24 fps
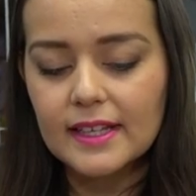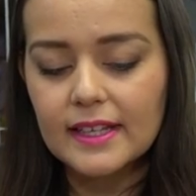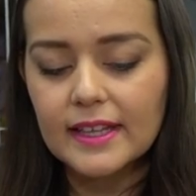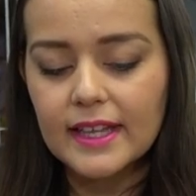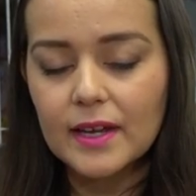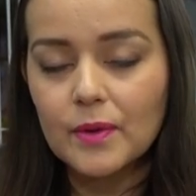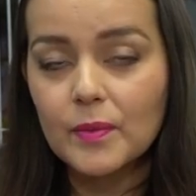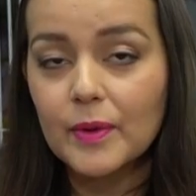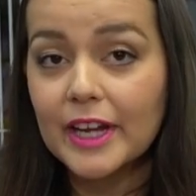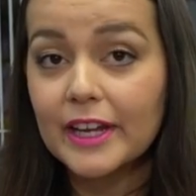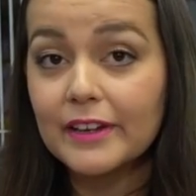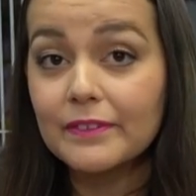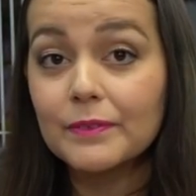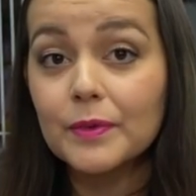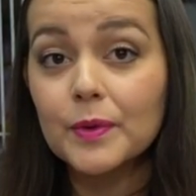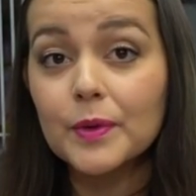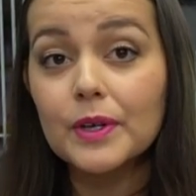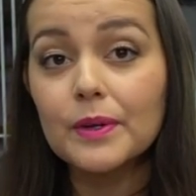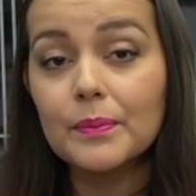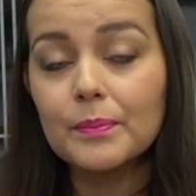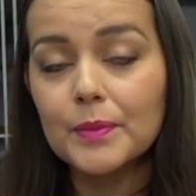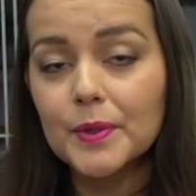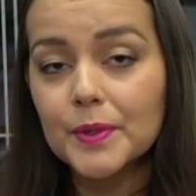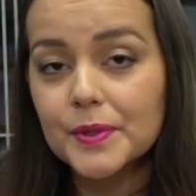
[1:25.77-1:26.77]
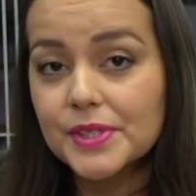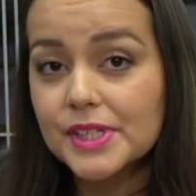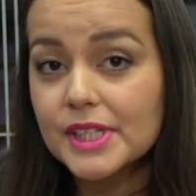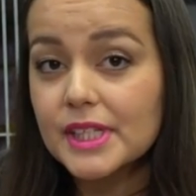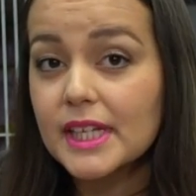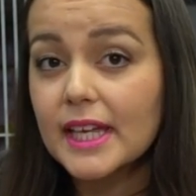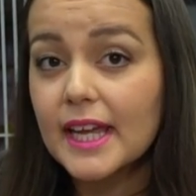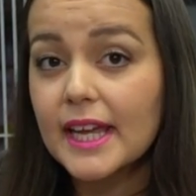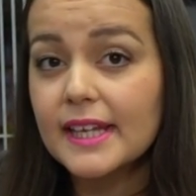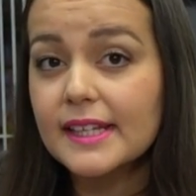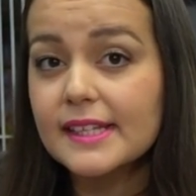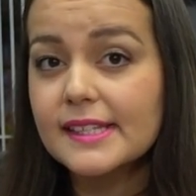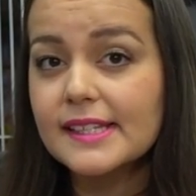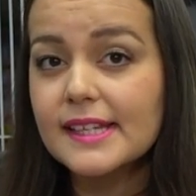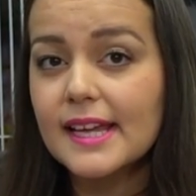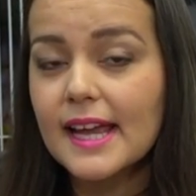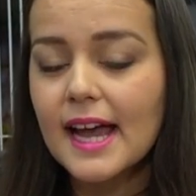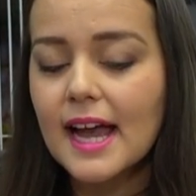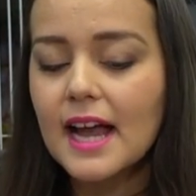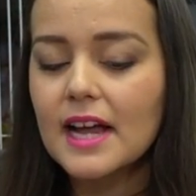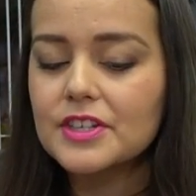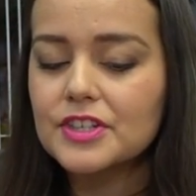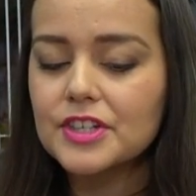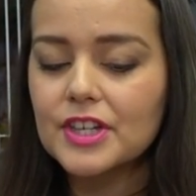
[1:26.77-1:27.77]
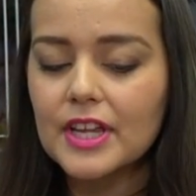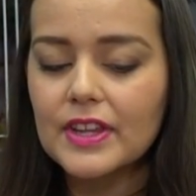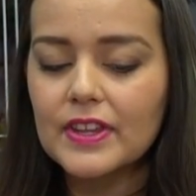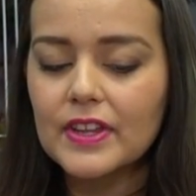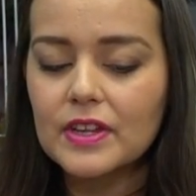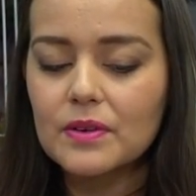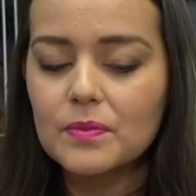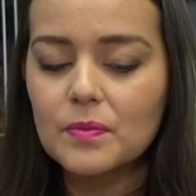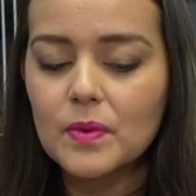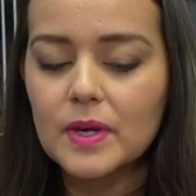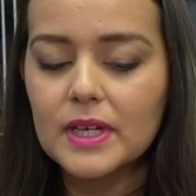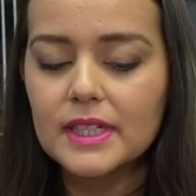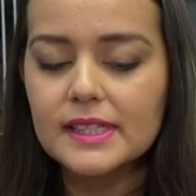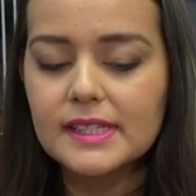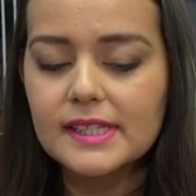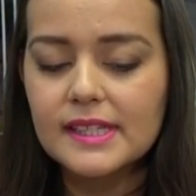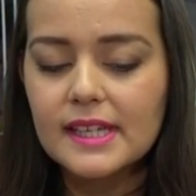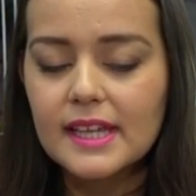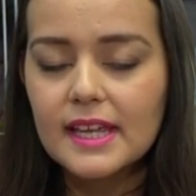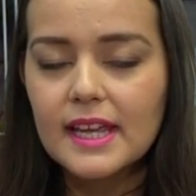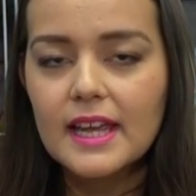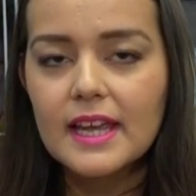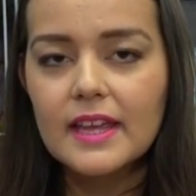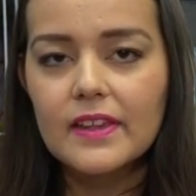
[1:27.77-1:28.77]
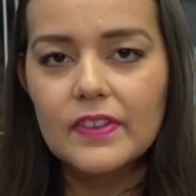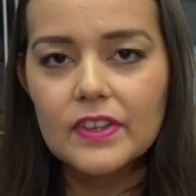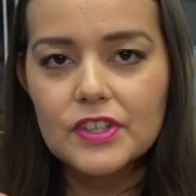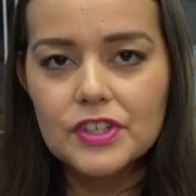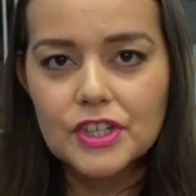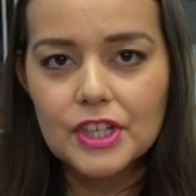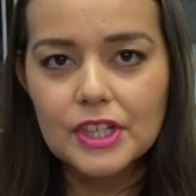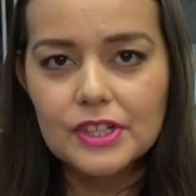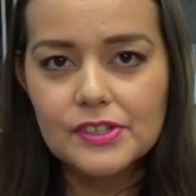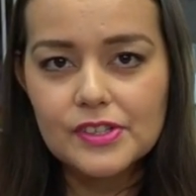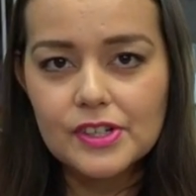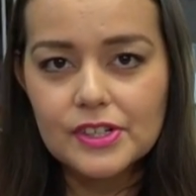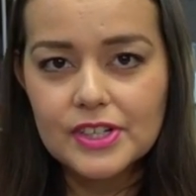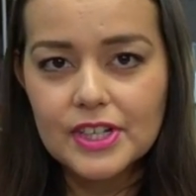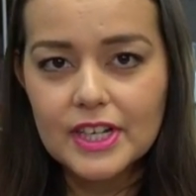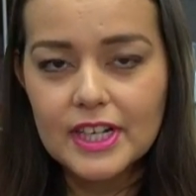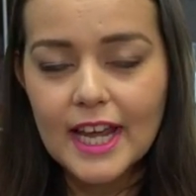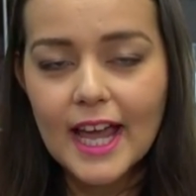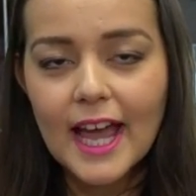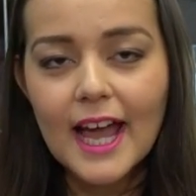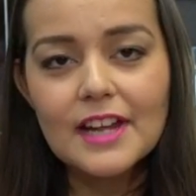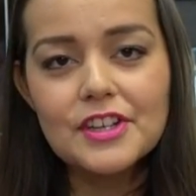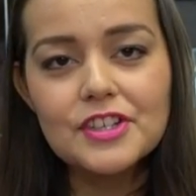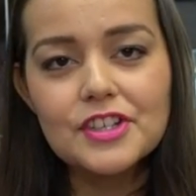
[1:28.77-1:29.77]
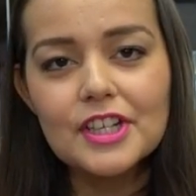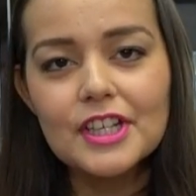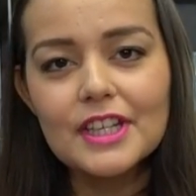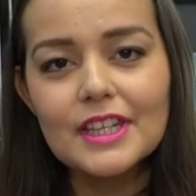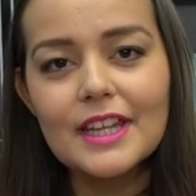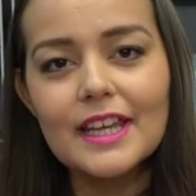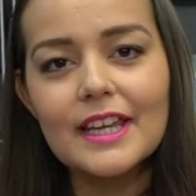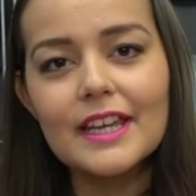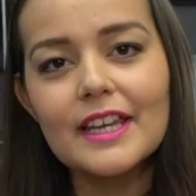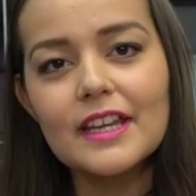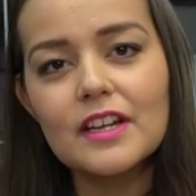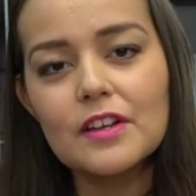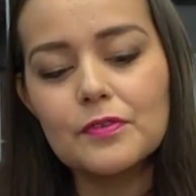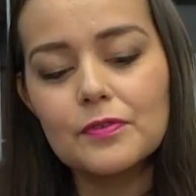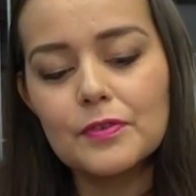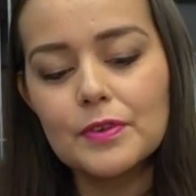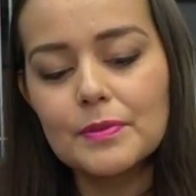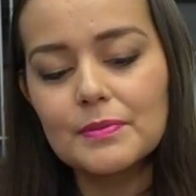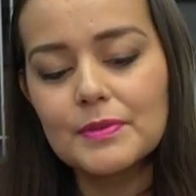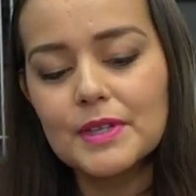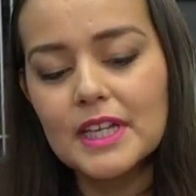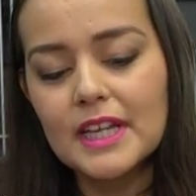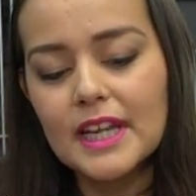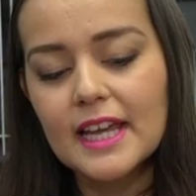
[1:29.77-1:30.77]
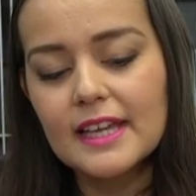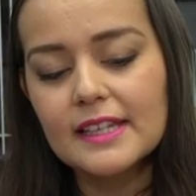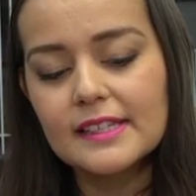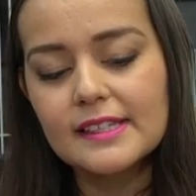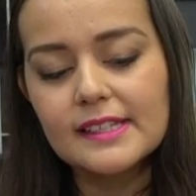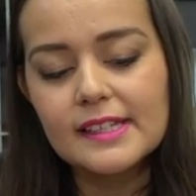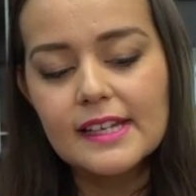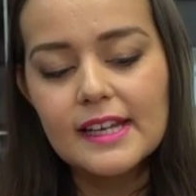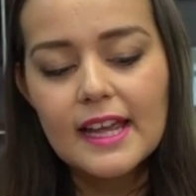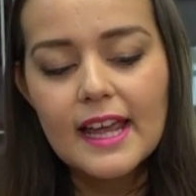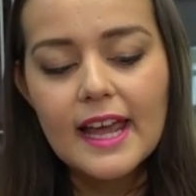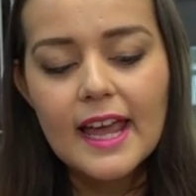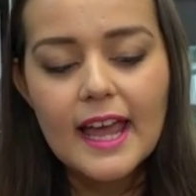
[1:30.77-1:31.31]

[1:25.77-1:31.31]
eh, they wait for most of the eggs to hatch and then once the chicks are done hatching, they get up from the nest